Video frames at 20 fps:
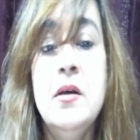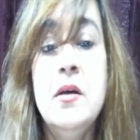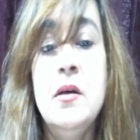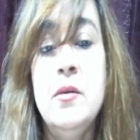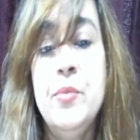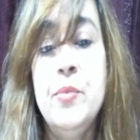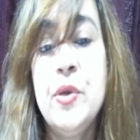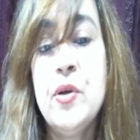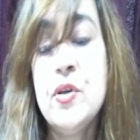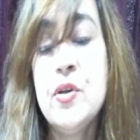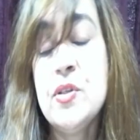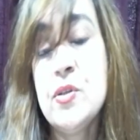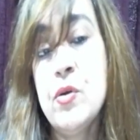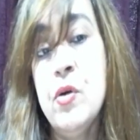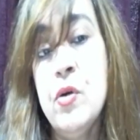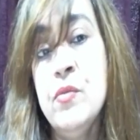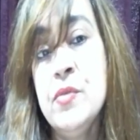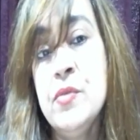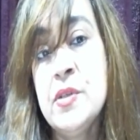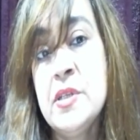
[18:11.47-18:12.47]
because
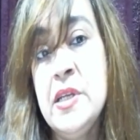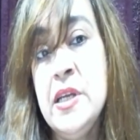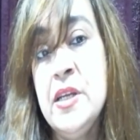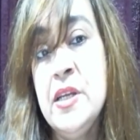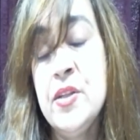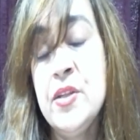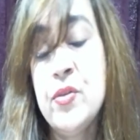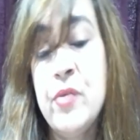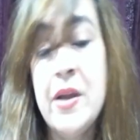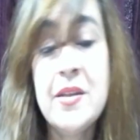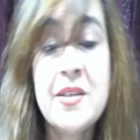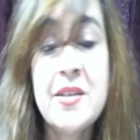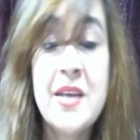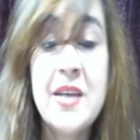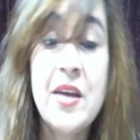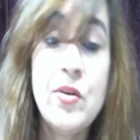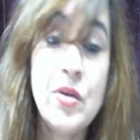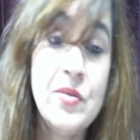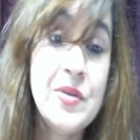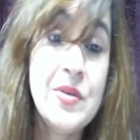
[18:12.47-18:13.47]
obviously threats
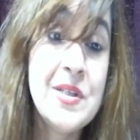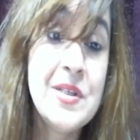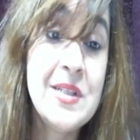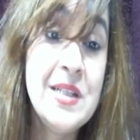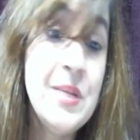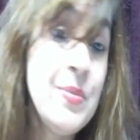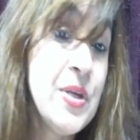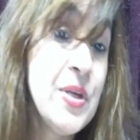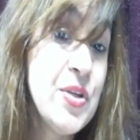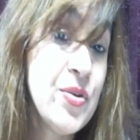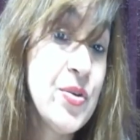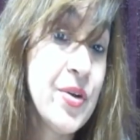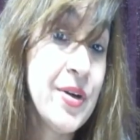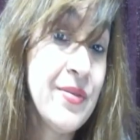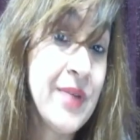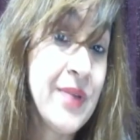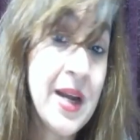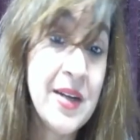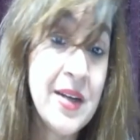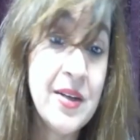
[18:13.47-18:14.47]
can always limit your
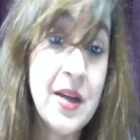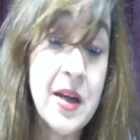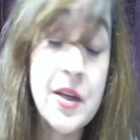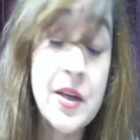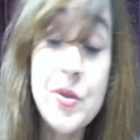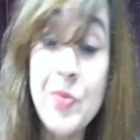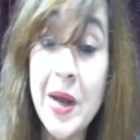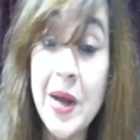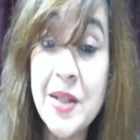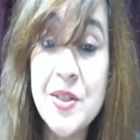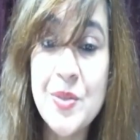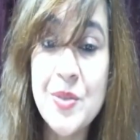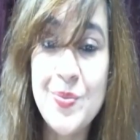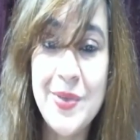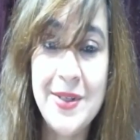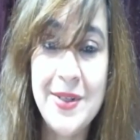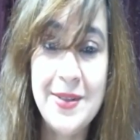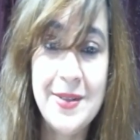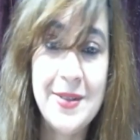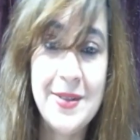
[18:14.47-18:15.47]

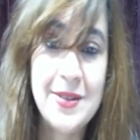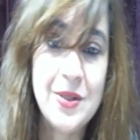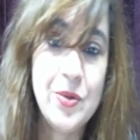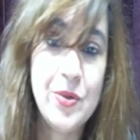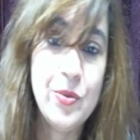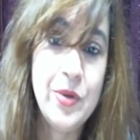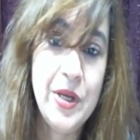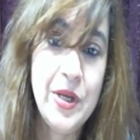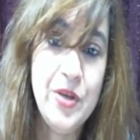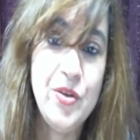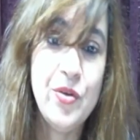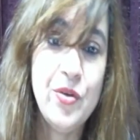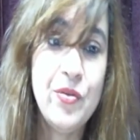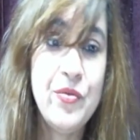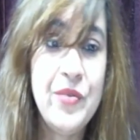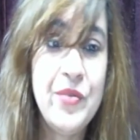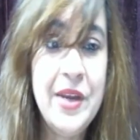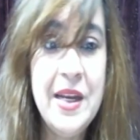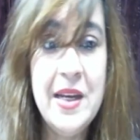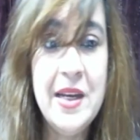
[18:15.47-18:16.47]
advancements in your
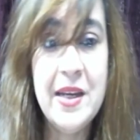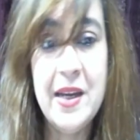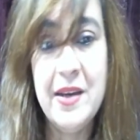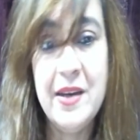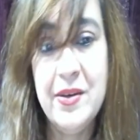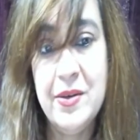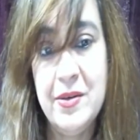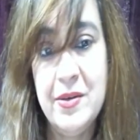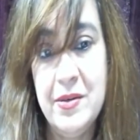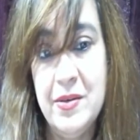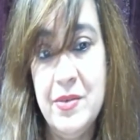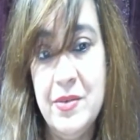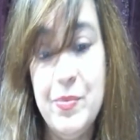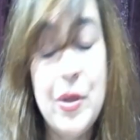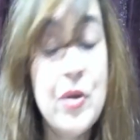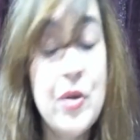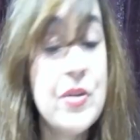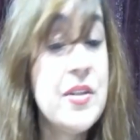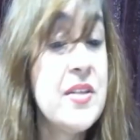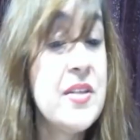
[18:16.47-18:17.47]
field, and
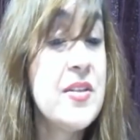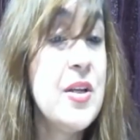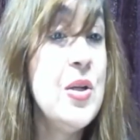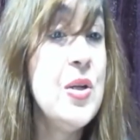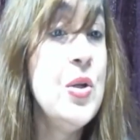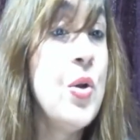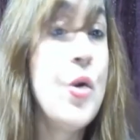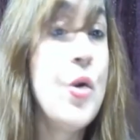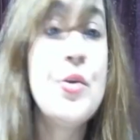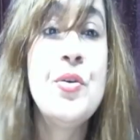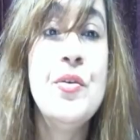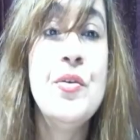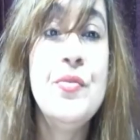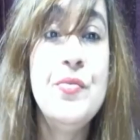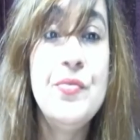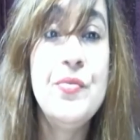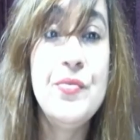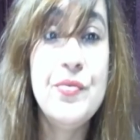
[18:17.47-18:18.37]
because there's a lot of